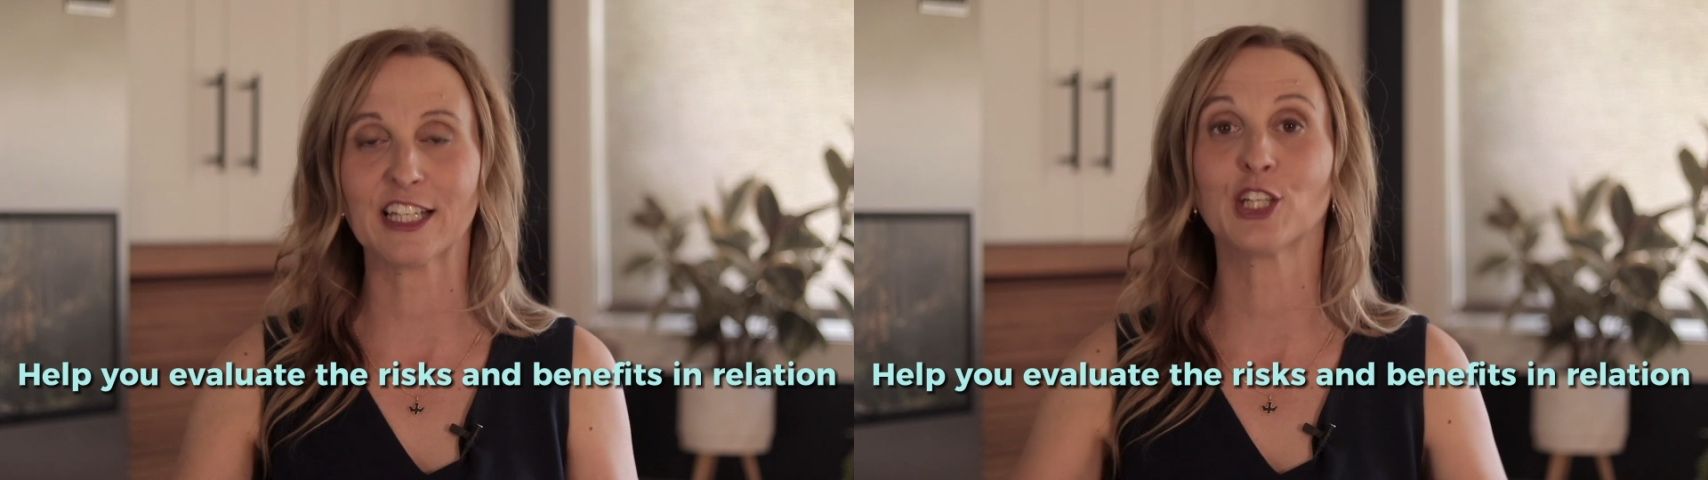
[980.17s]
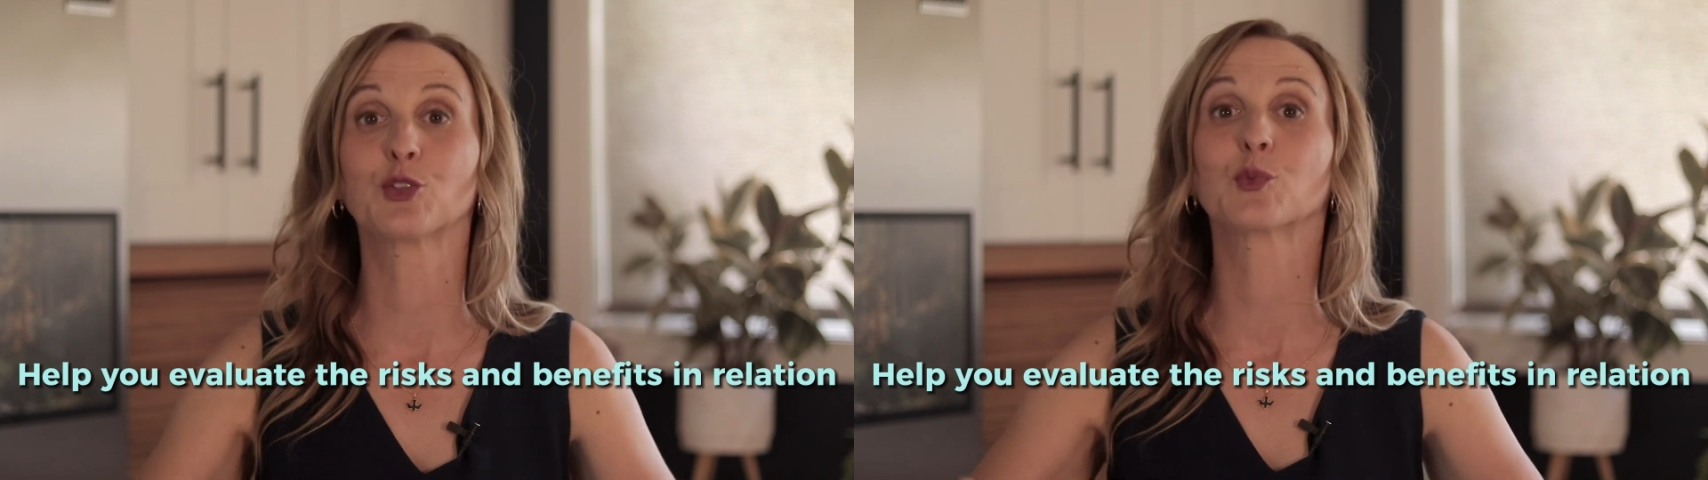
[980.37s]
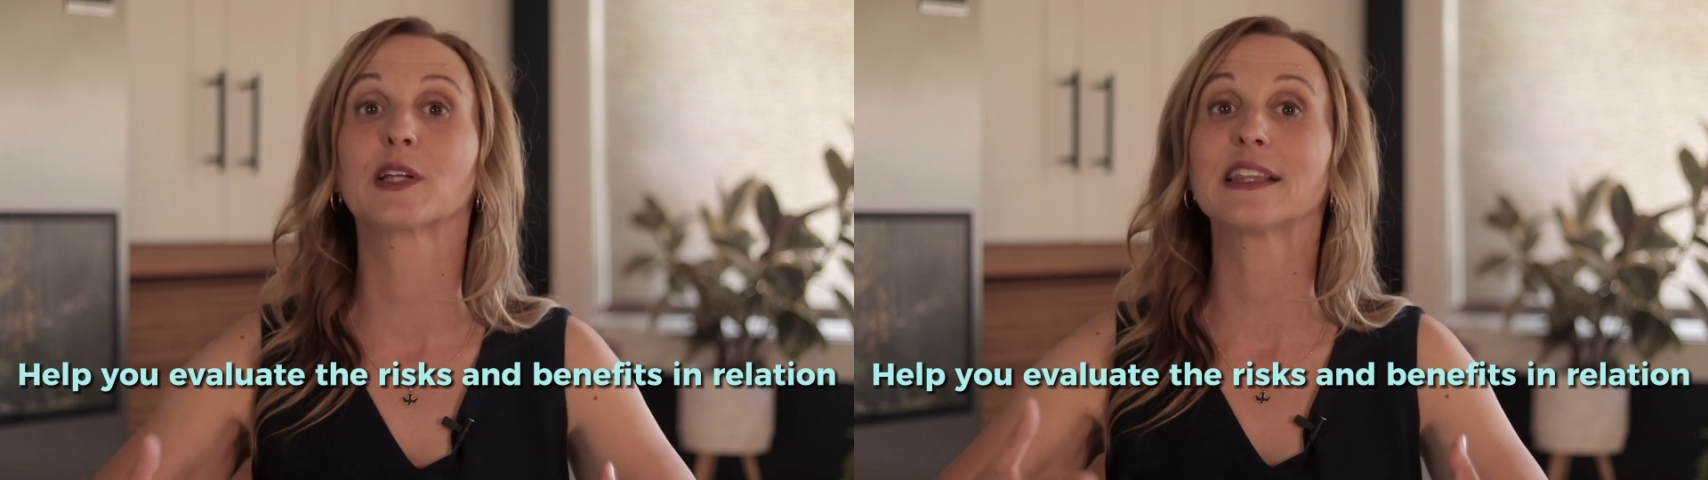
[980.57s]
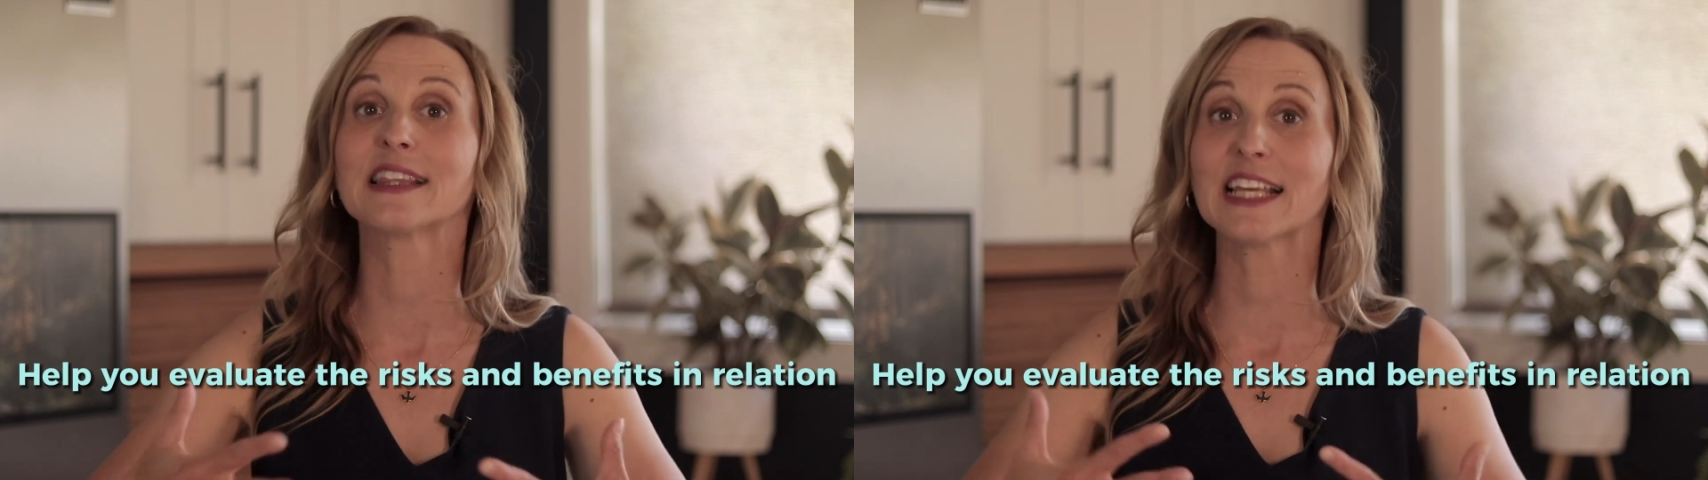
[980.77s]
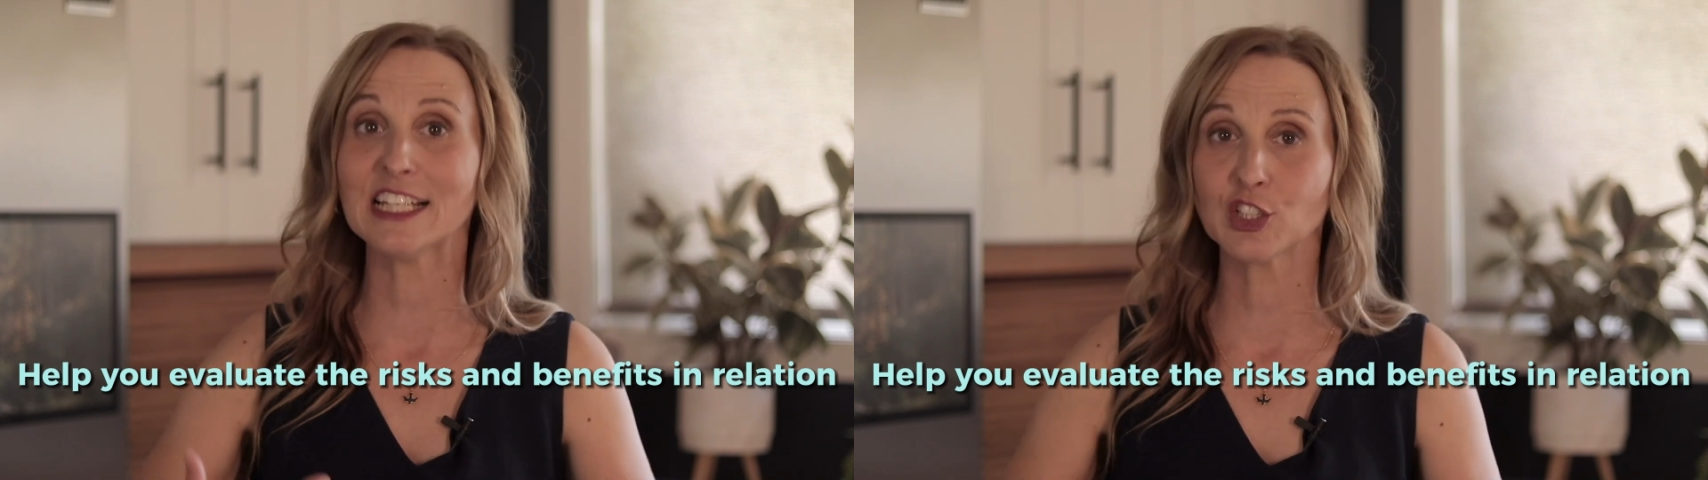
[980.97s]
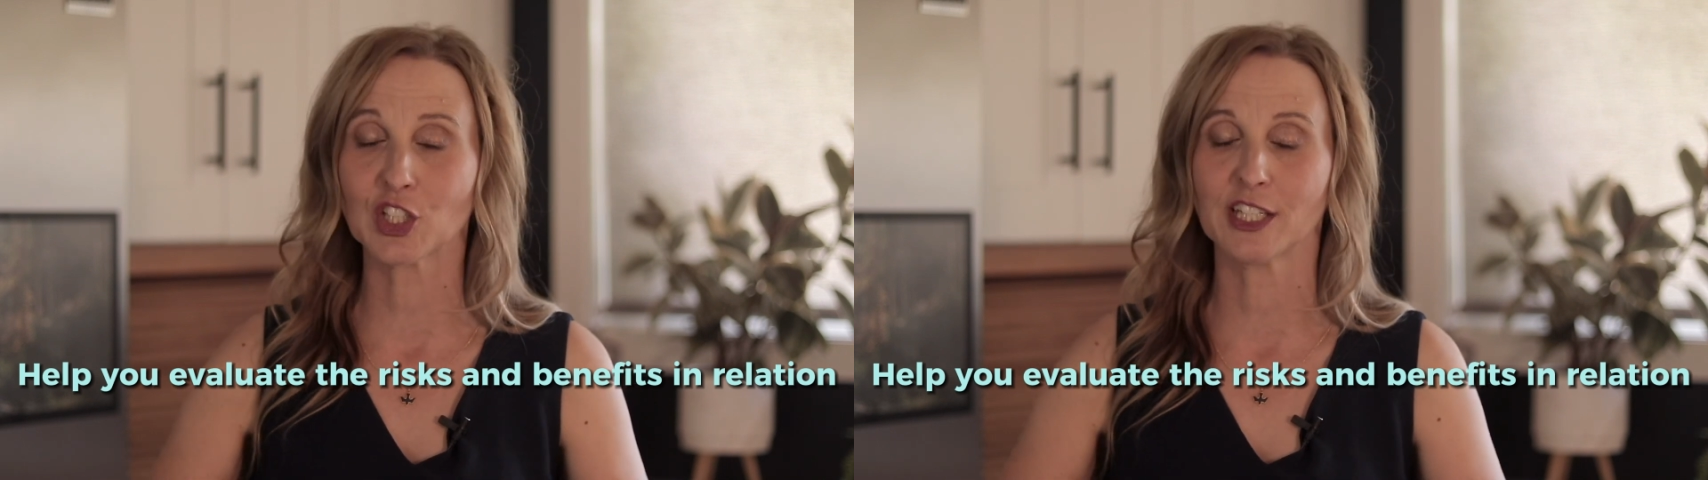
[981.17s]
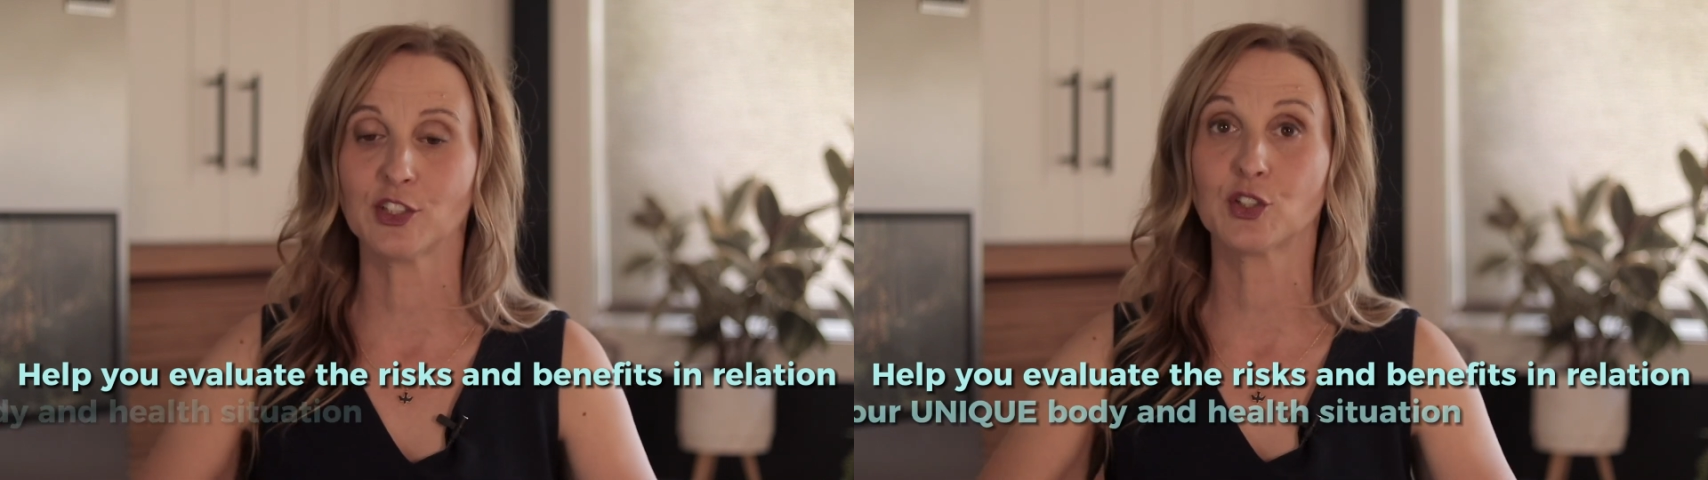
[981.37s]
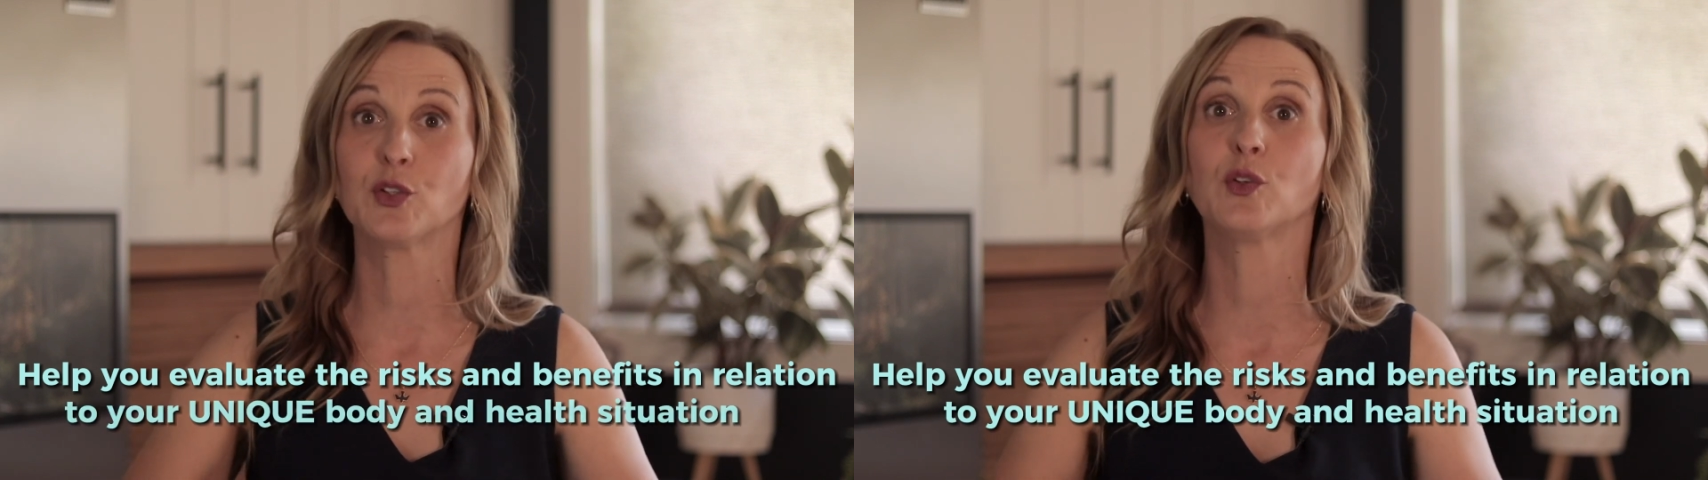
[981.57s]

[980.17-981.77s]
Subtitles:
in relation to